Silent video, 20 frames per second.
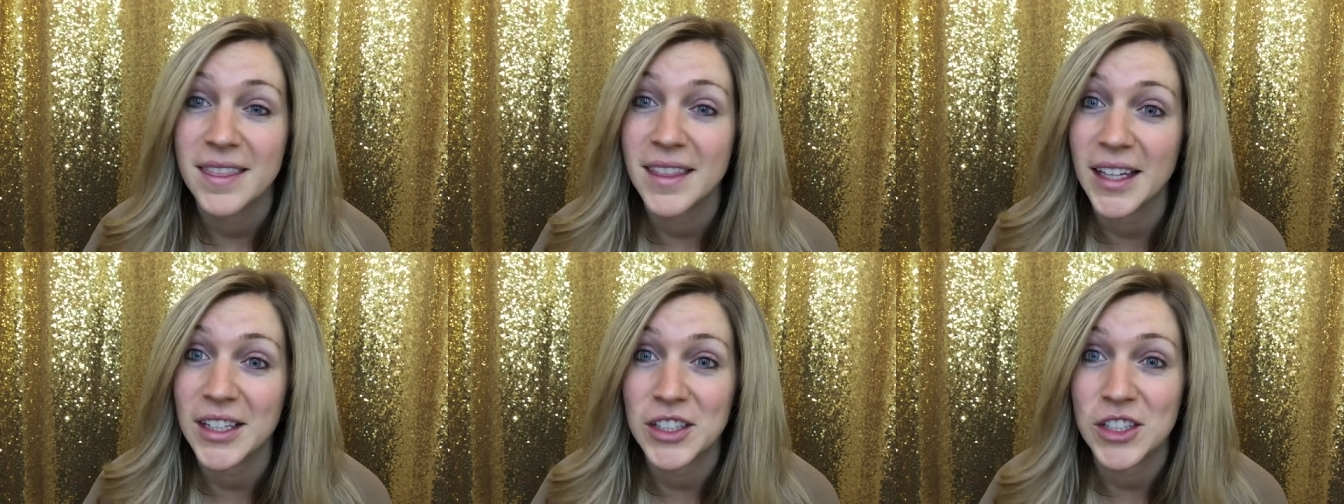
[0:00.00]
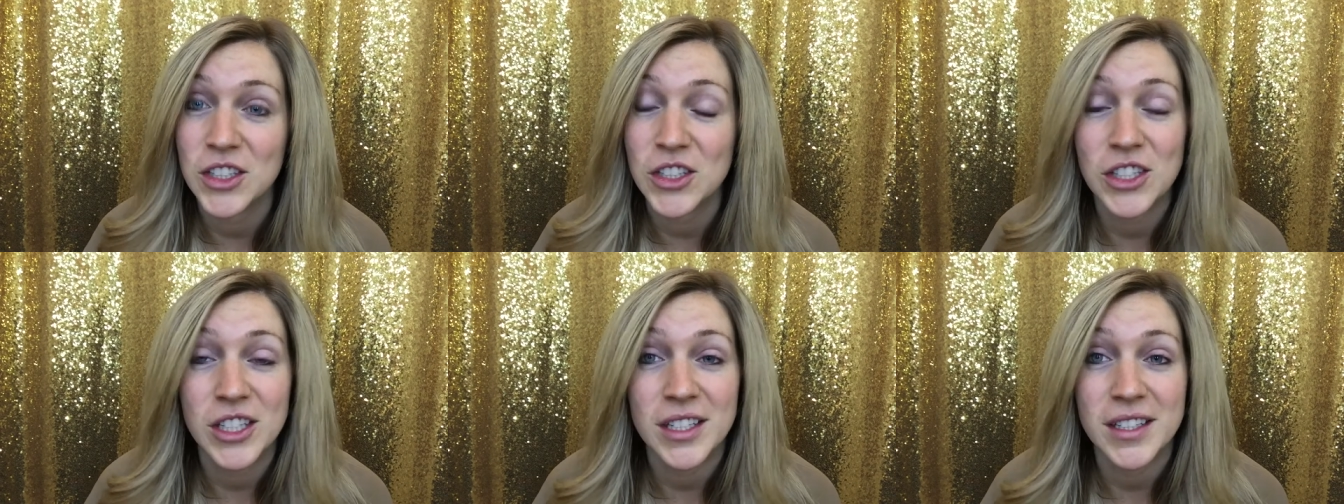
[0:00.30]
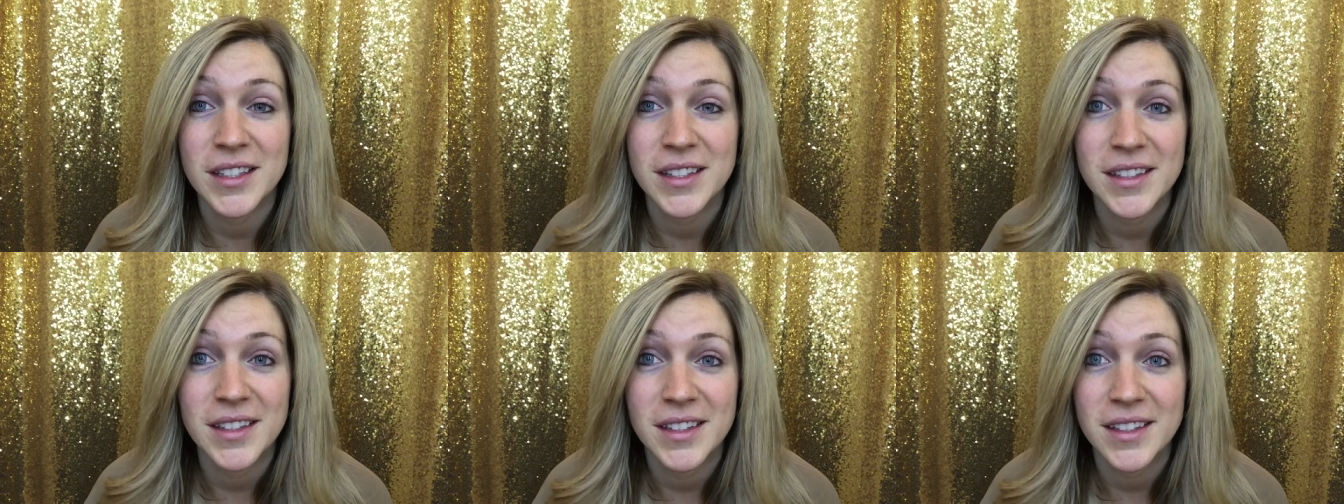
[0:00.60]

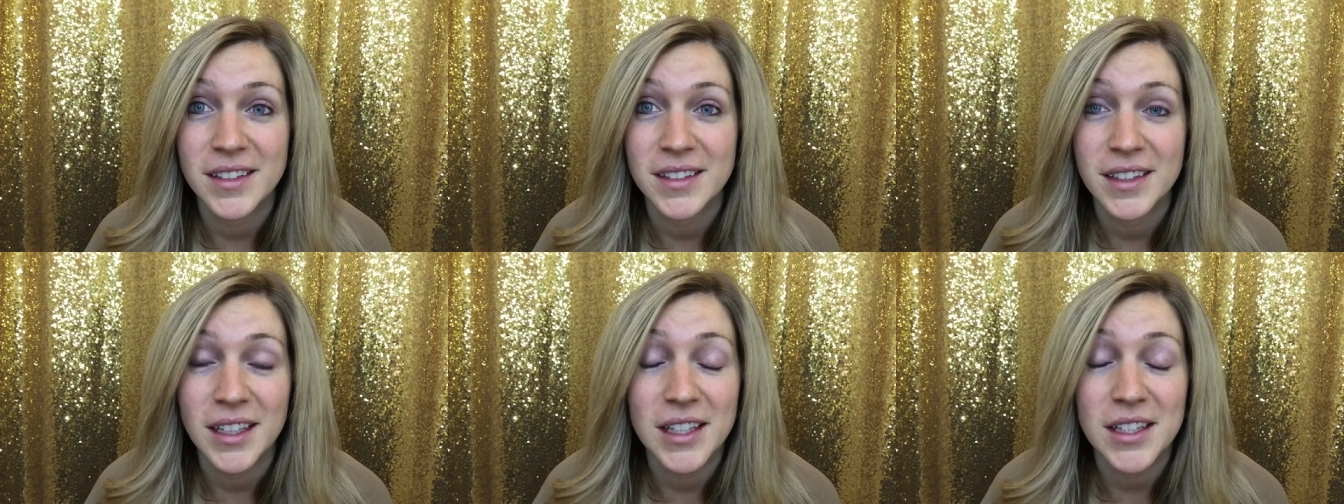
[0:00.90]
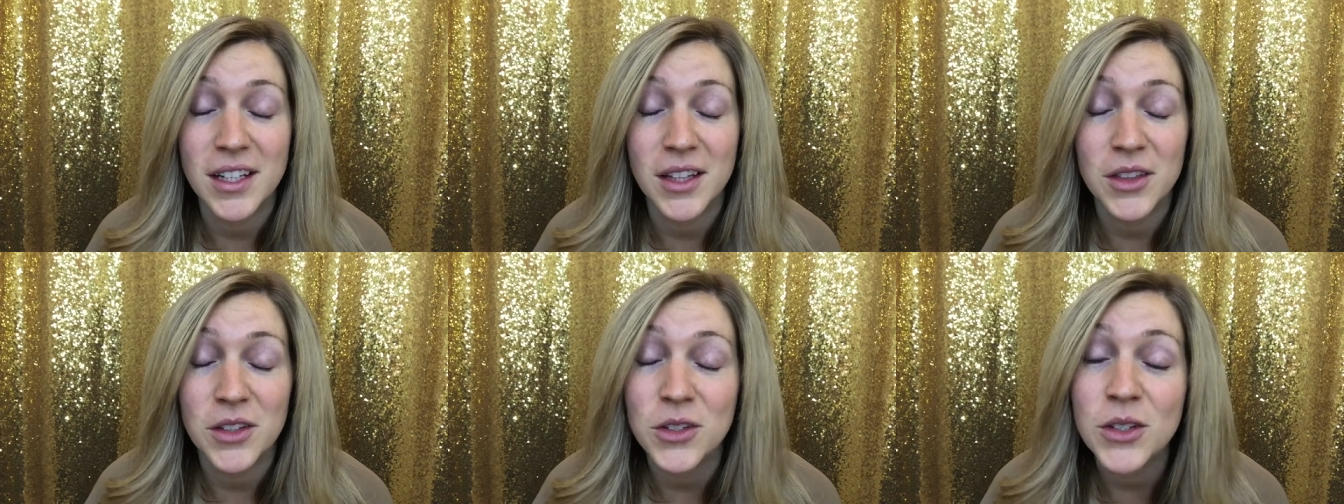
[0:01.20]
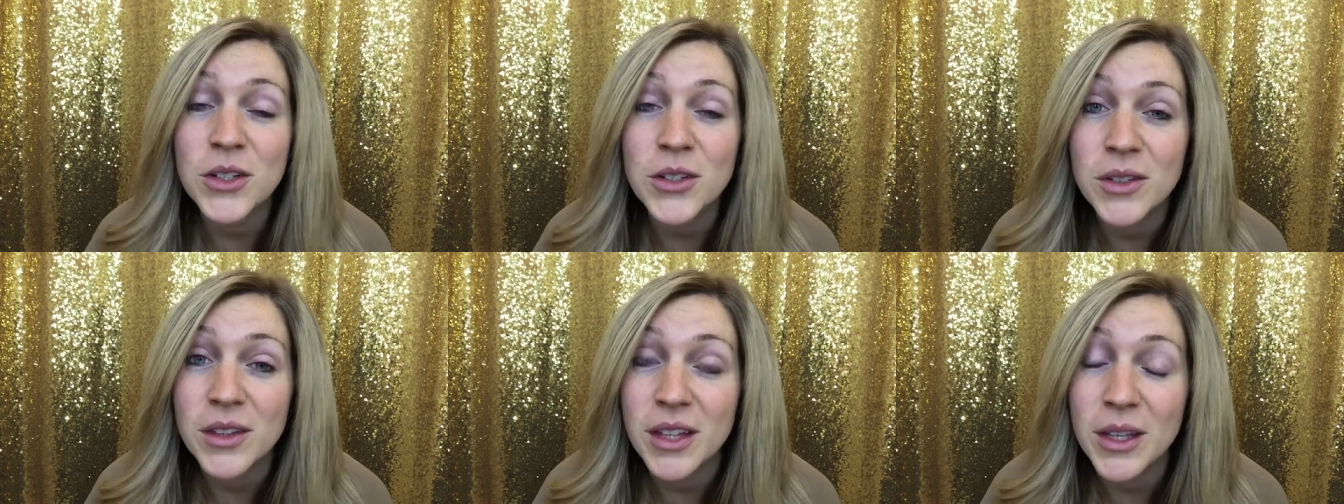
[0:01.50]
that's not the
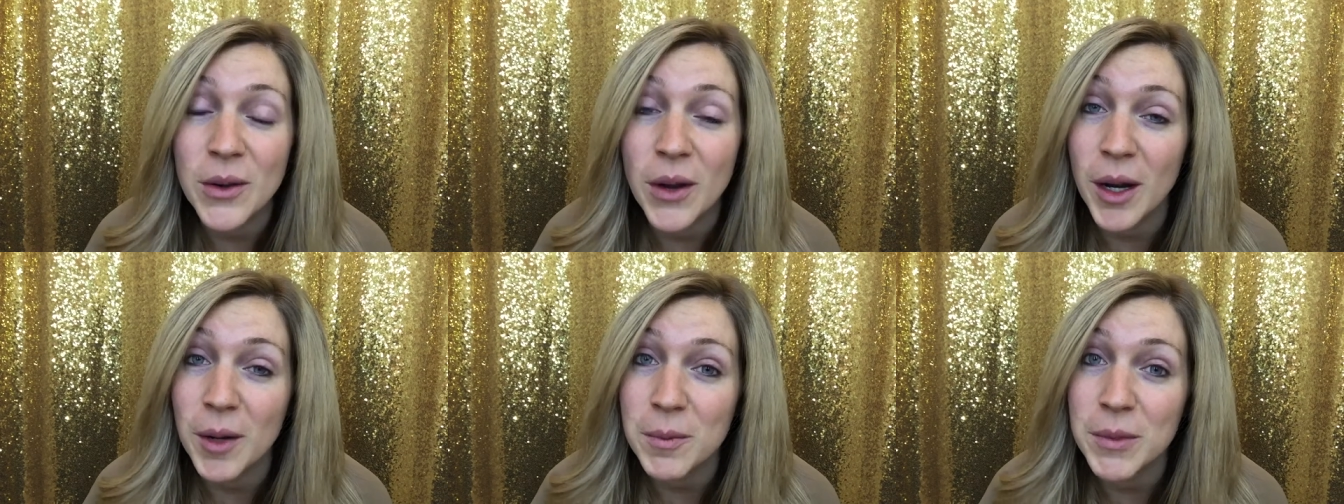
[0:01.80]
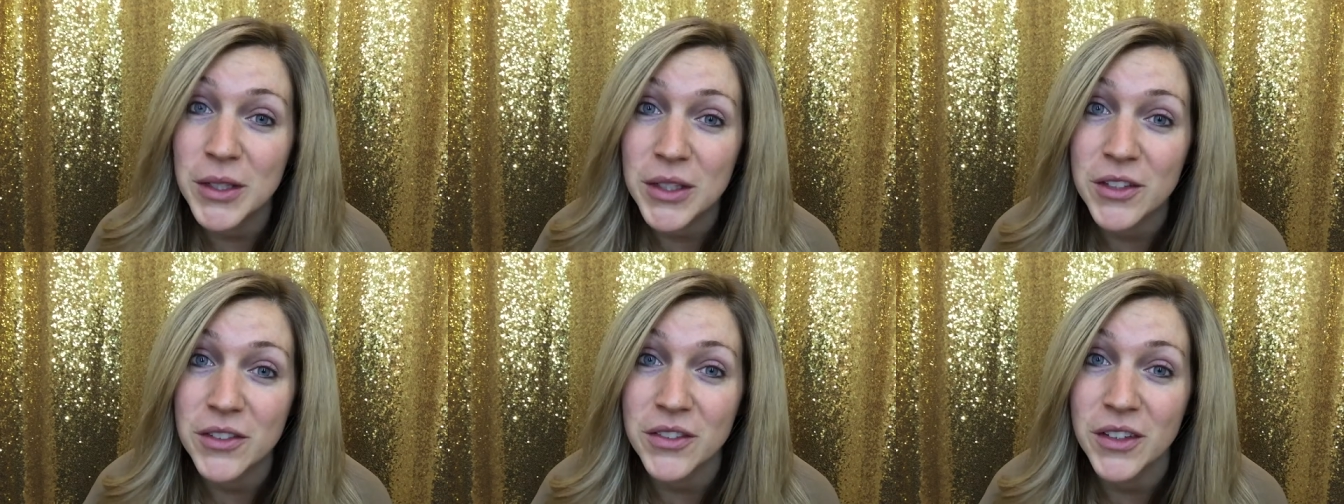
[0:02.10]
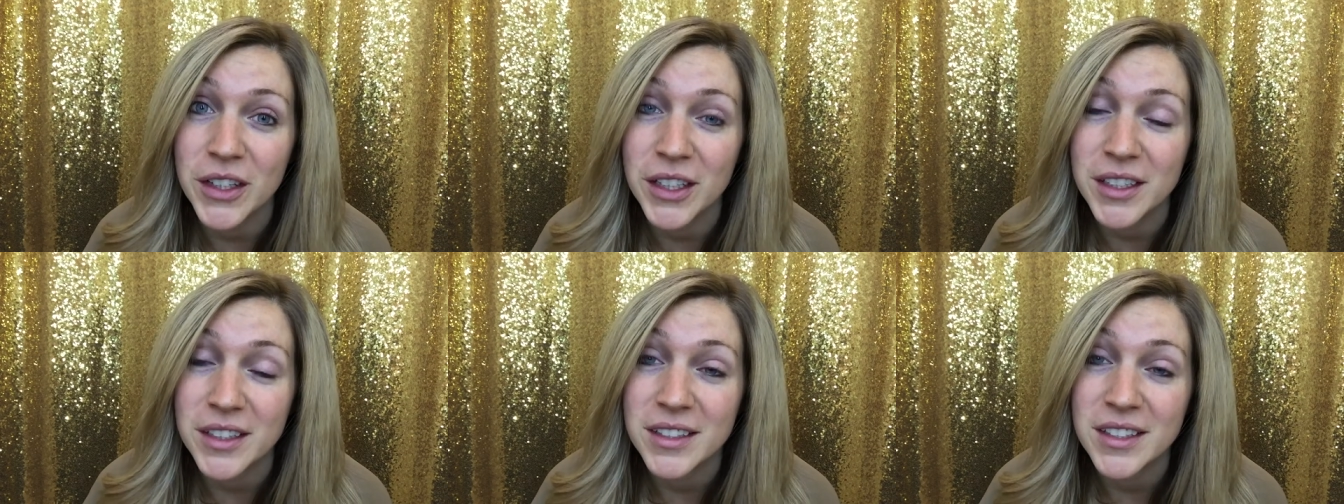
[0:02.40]
truth. You are
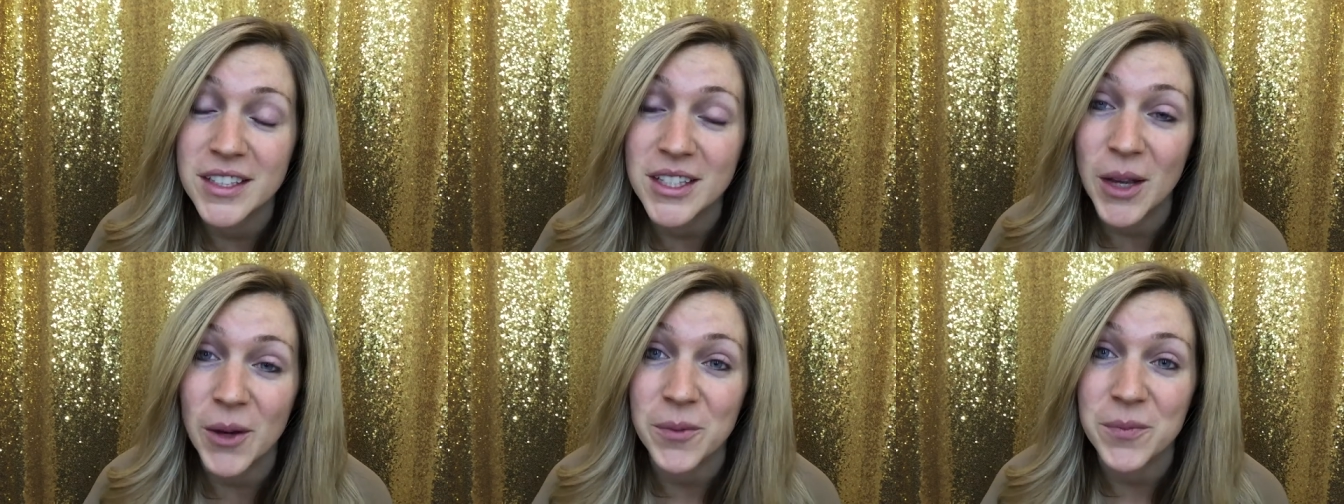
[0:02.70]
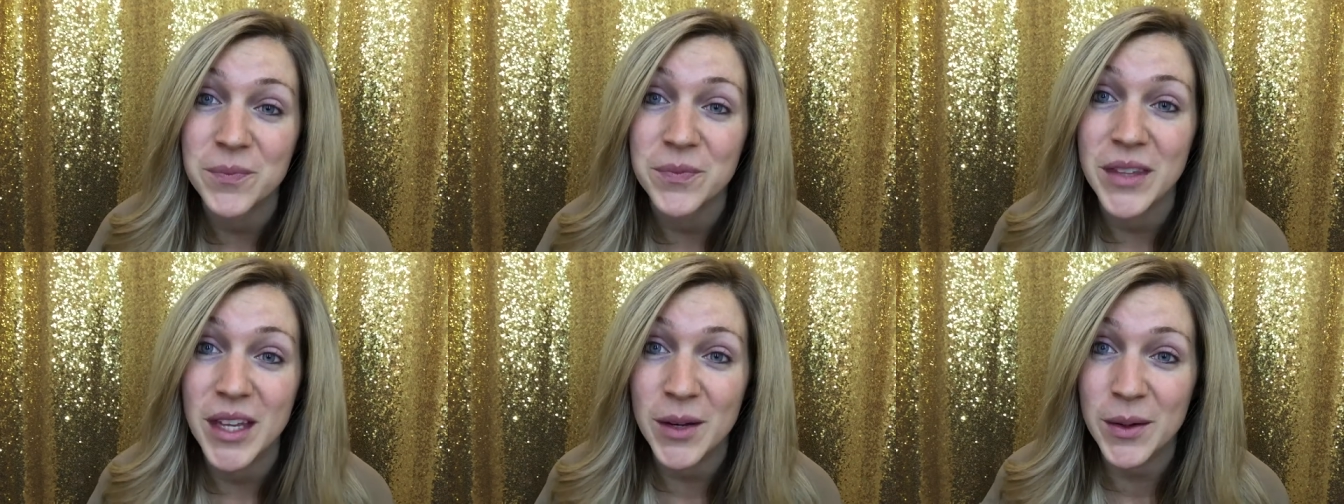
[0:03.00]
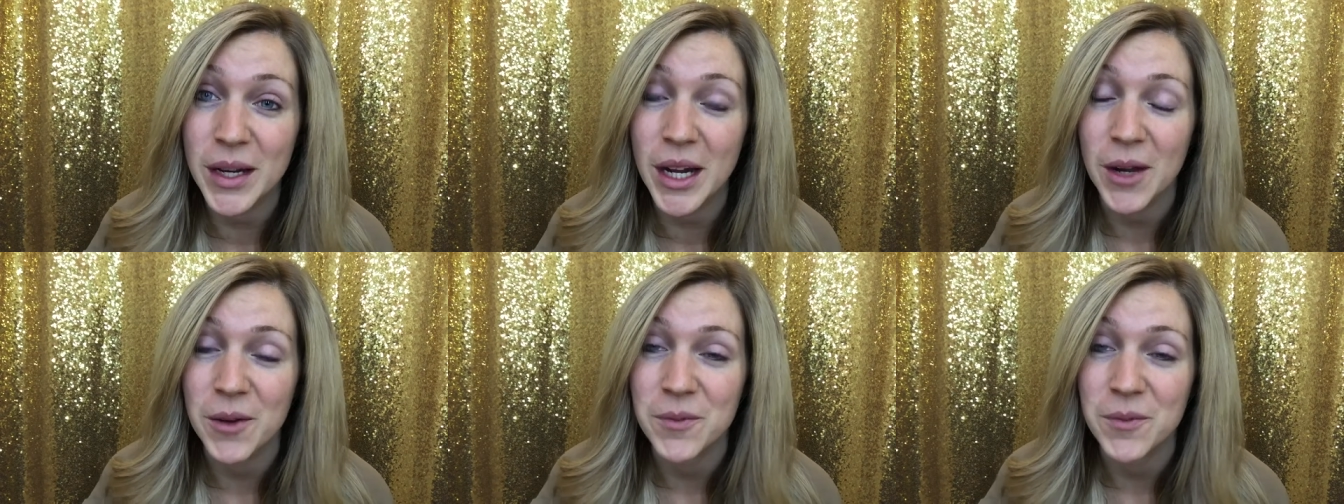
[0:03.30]
beautiful. So here we